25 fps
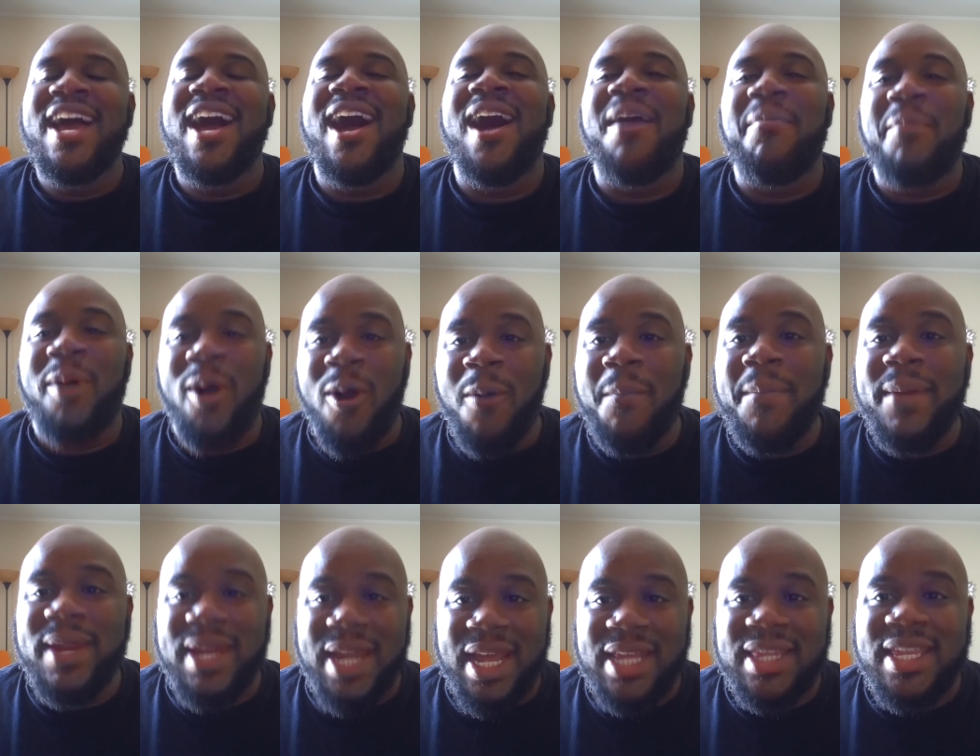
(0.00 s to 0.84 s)
I'm
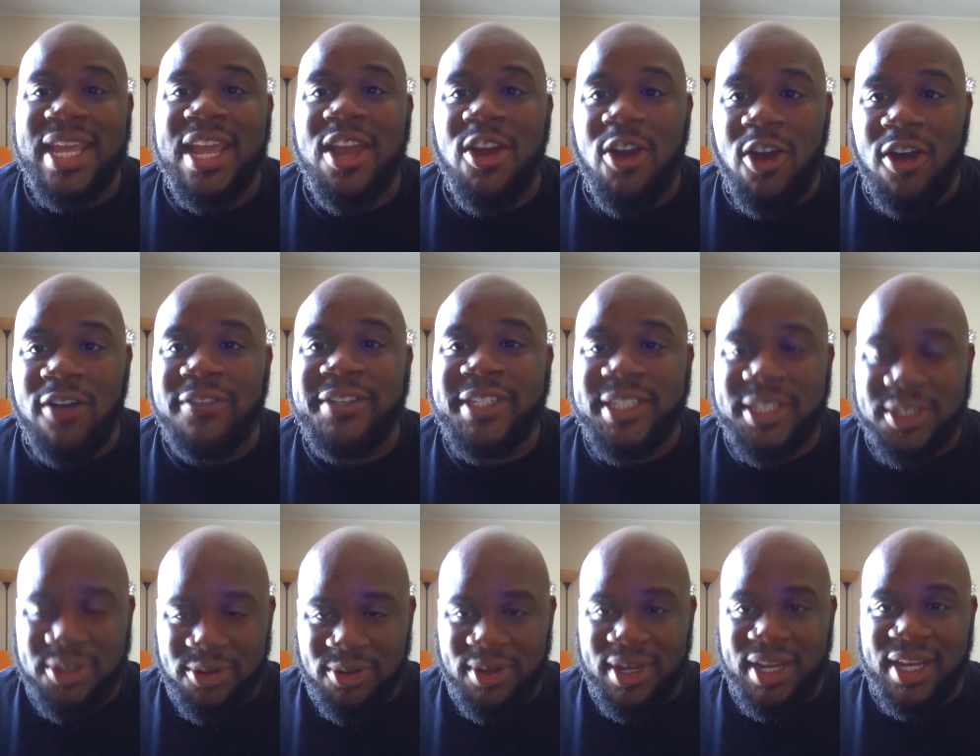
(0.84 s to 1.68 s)
hoping that they
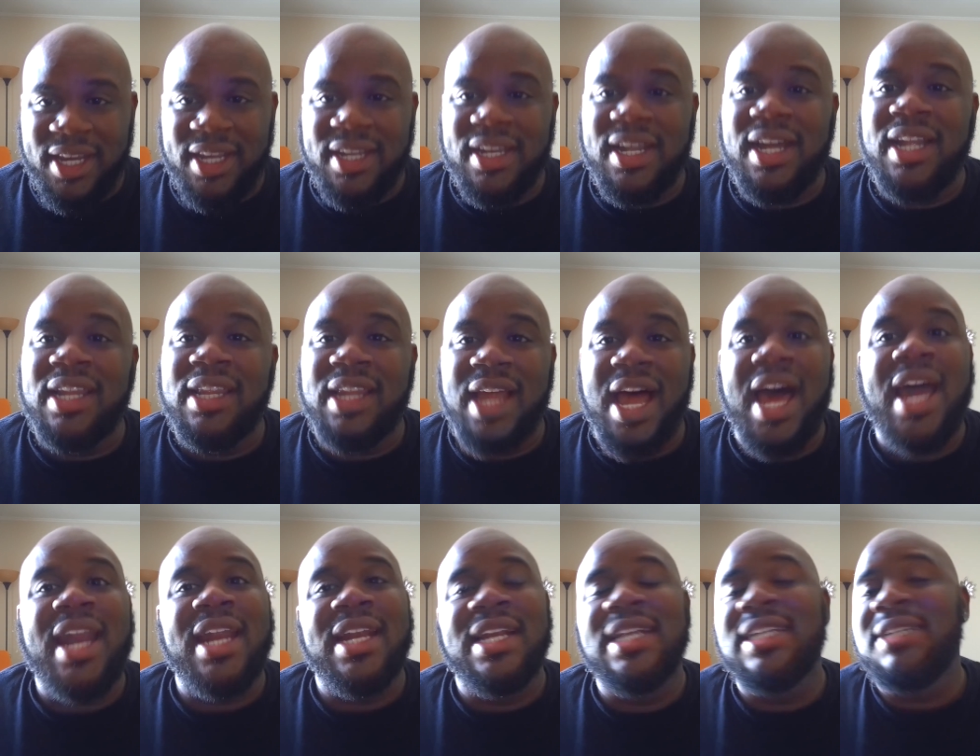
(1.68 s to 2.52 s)
off-screen a
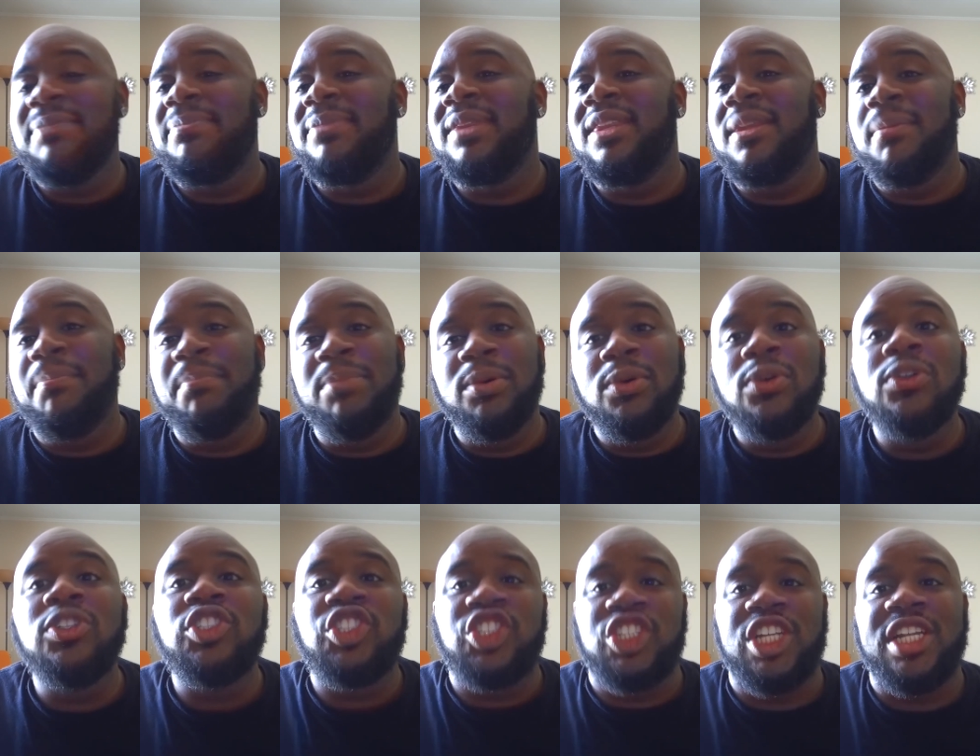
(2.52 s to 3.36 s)
lot of the
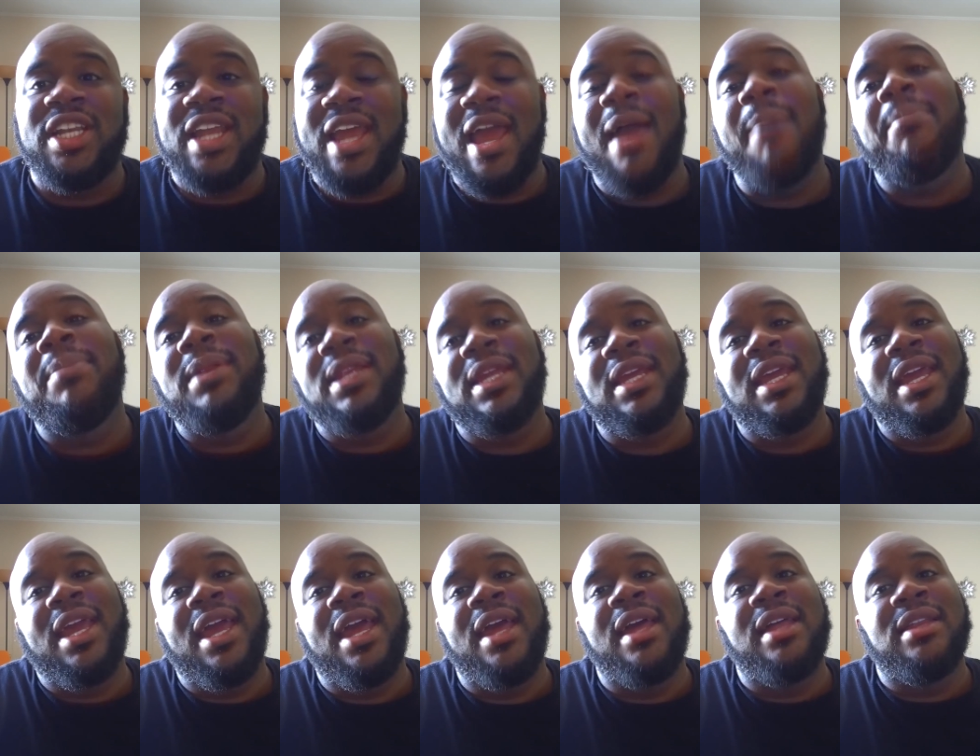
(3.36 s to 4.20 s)
bullshit happening
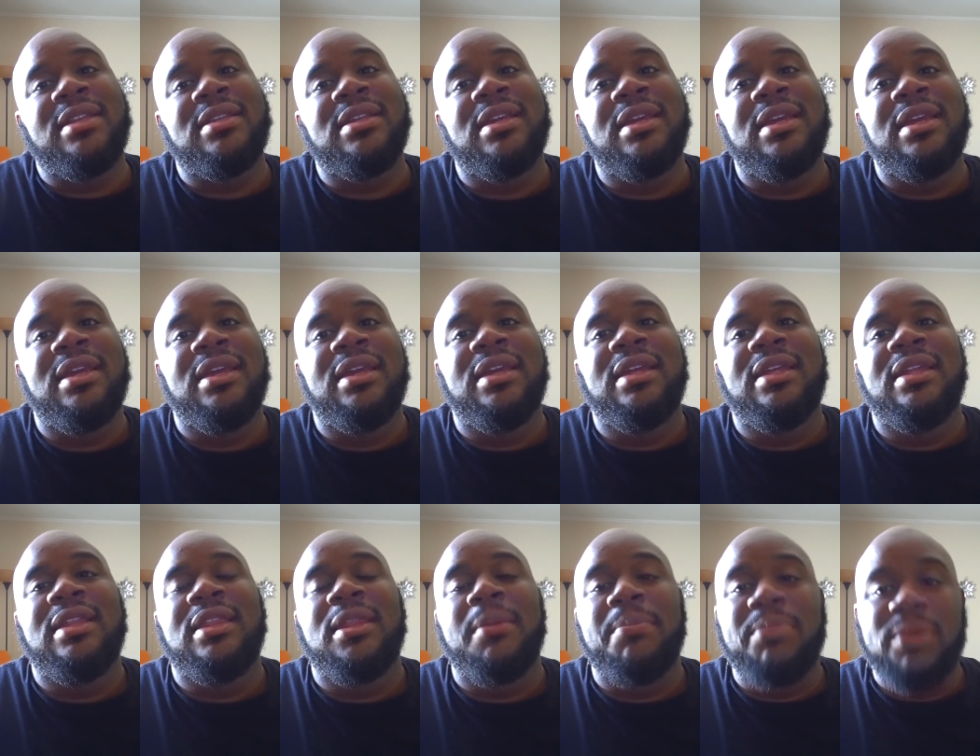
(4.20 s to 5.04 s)
in
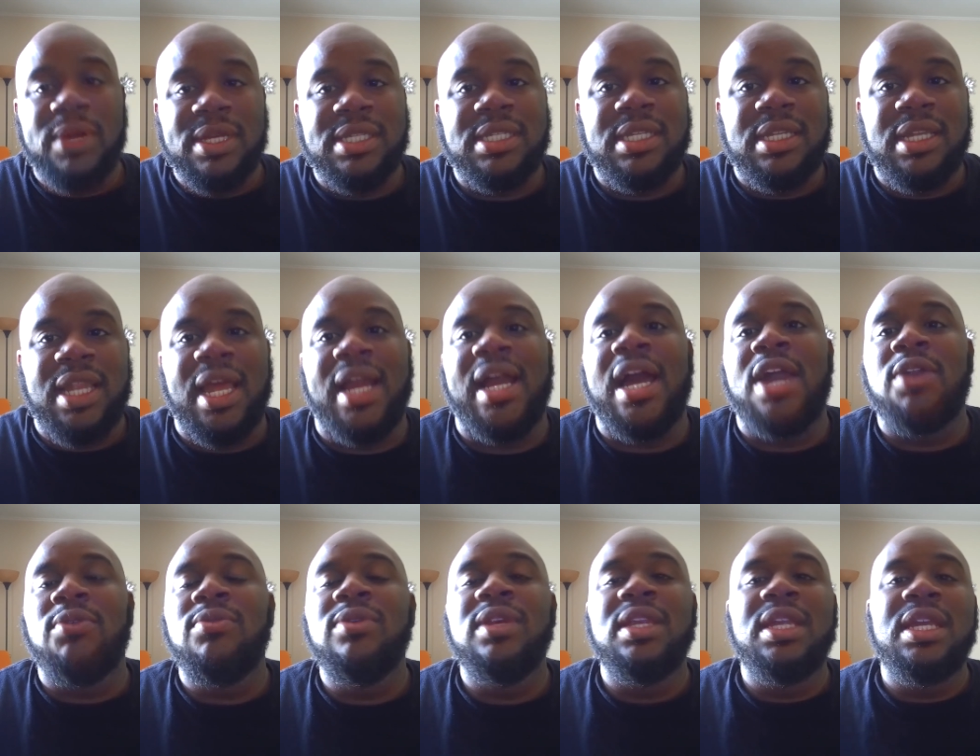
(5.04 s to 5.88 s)
prison. Like, I
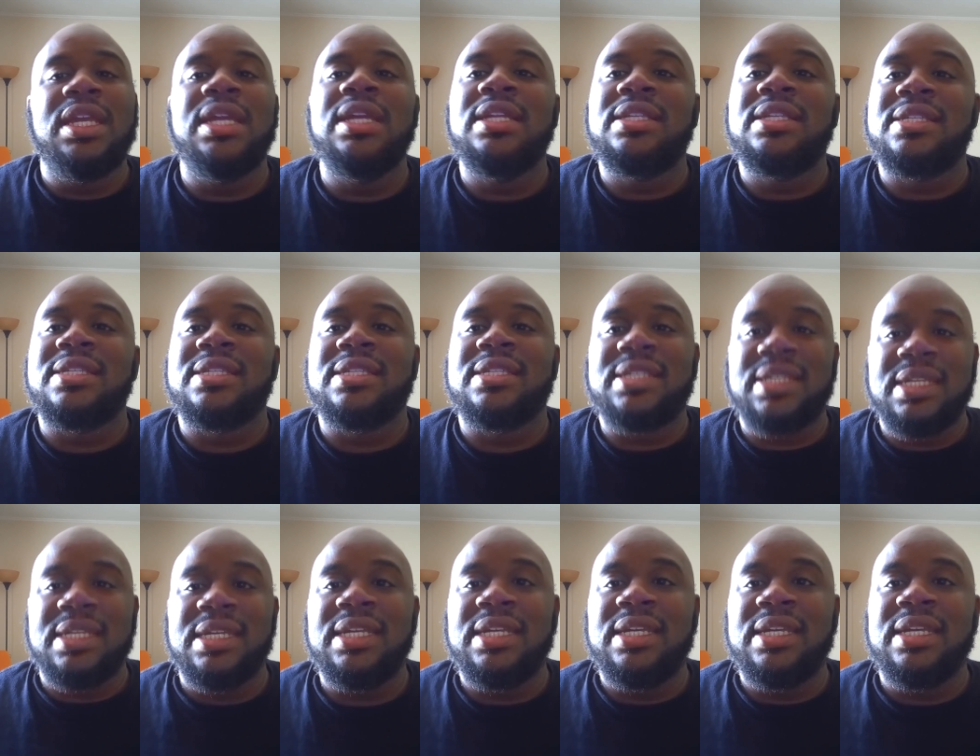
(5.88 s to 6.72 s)
don't need to
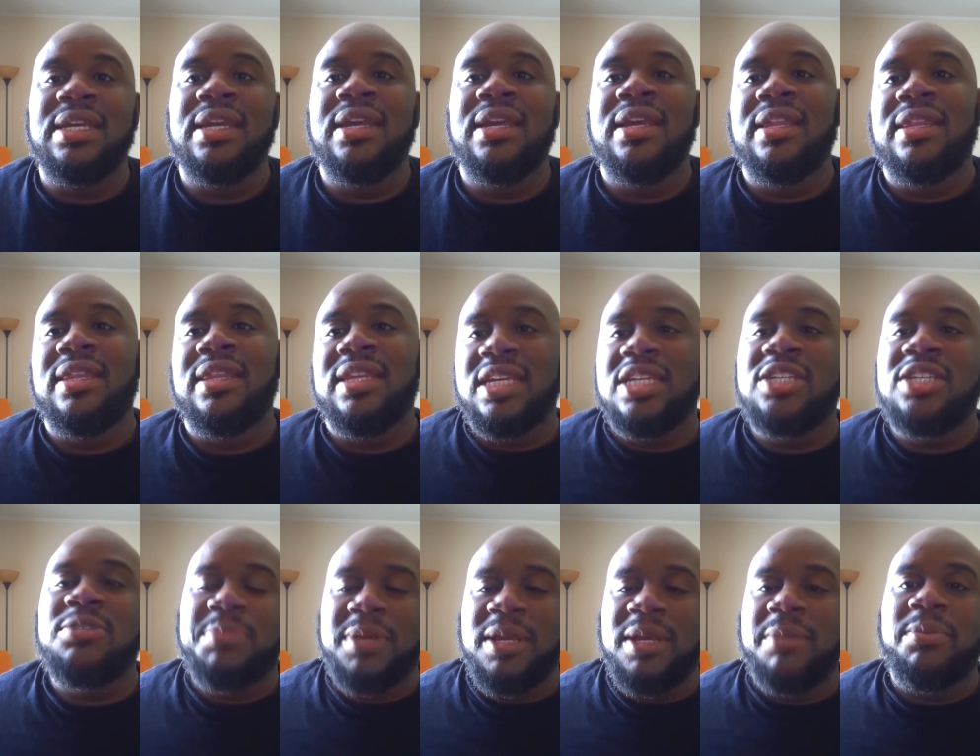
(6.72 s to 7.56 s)
see
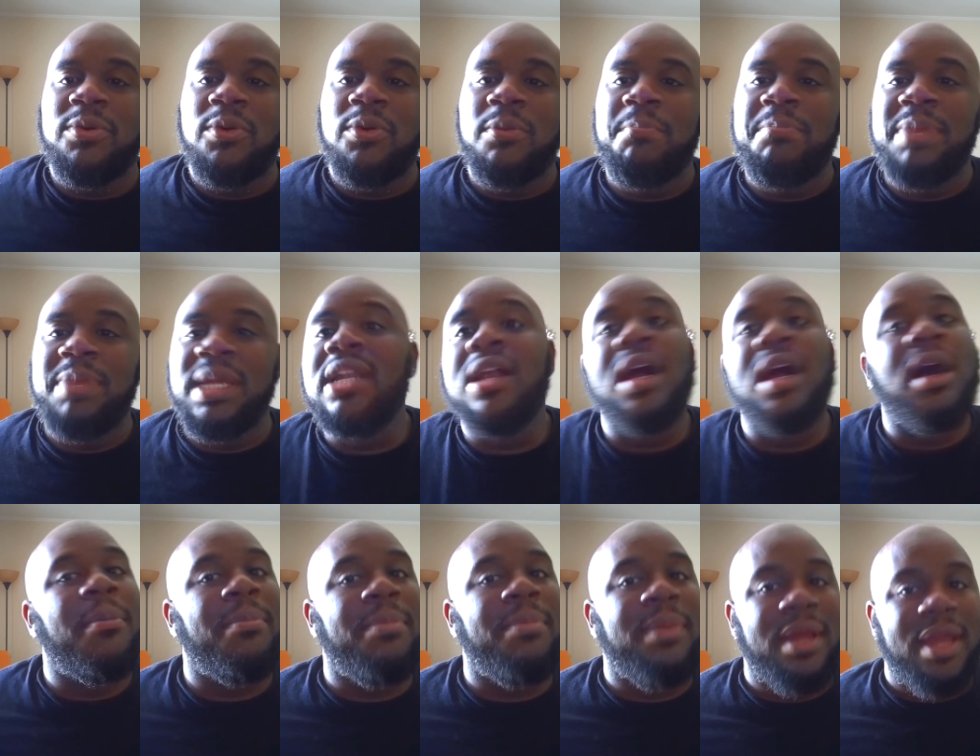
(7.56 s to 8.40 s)
these people beat
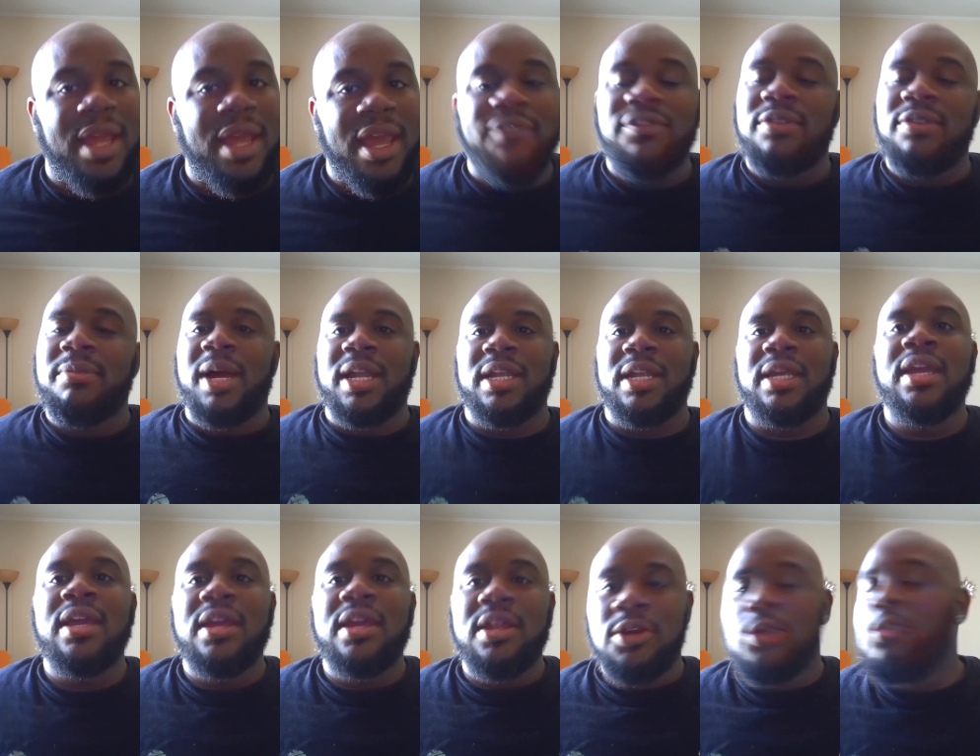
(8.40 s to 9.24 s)
up everybody.
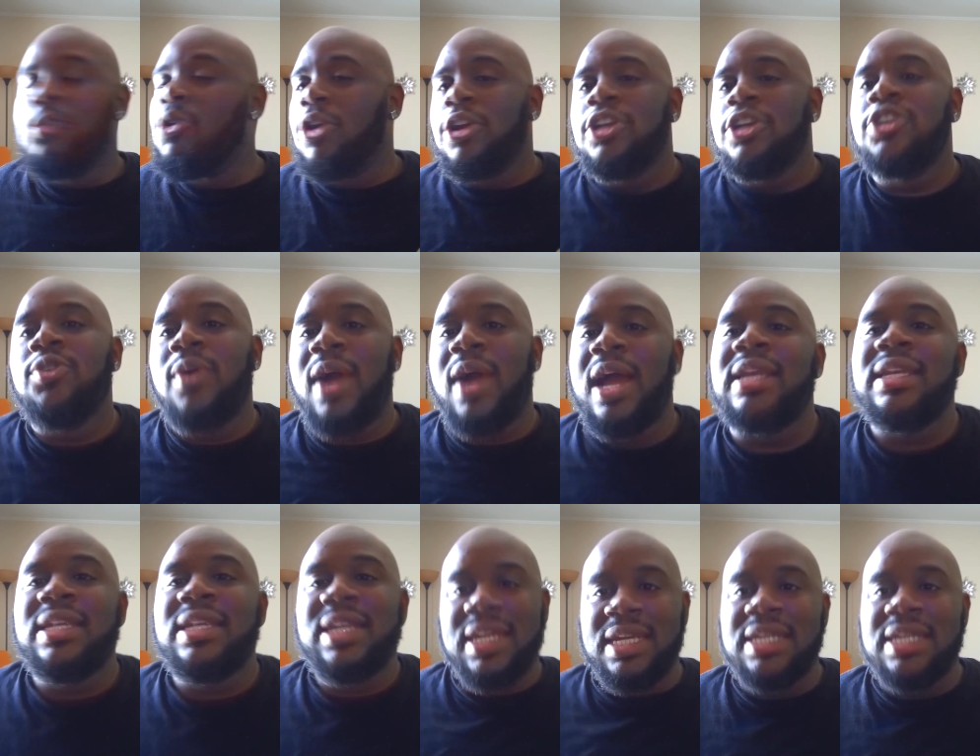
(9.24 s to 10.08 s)
Nor do I
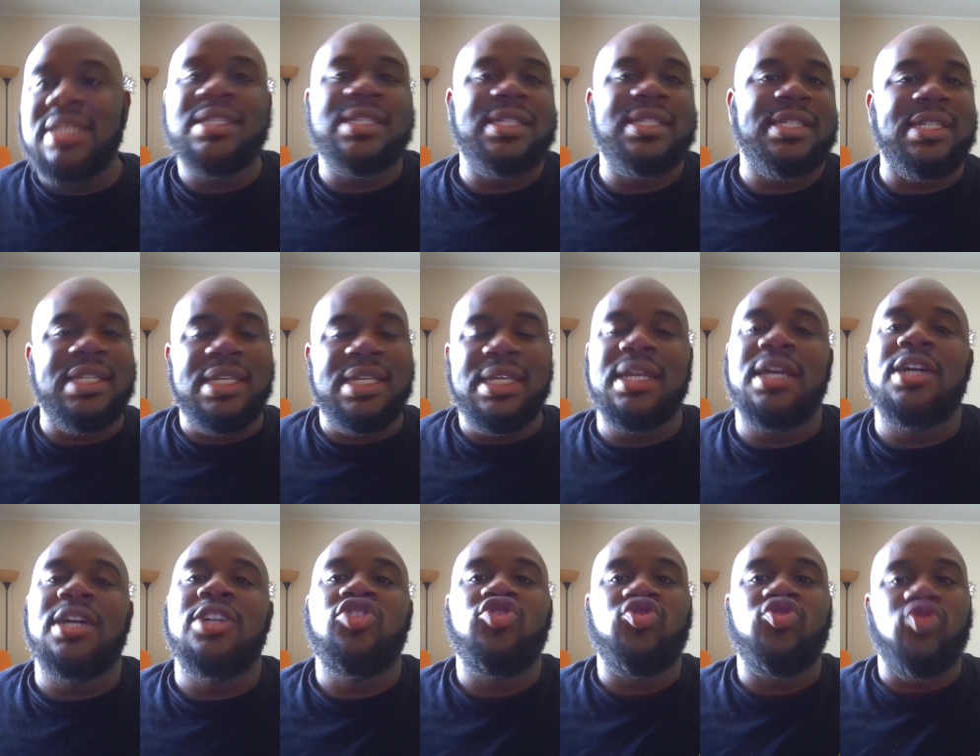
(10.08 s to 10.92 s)
need to see
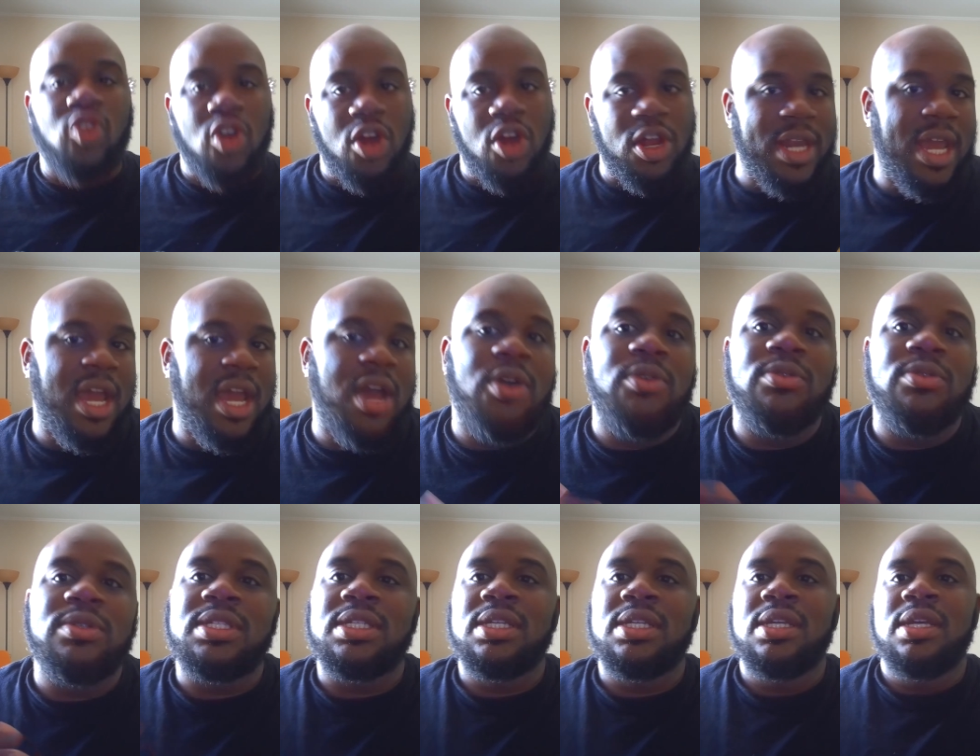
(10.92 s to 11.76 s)
a drawn-out,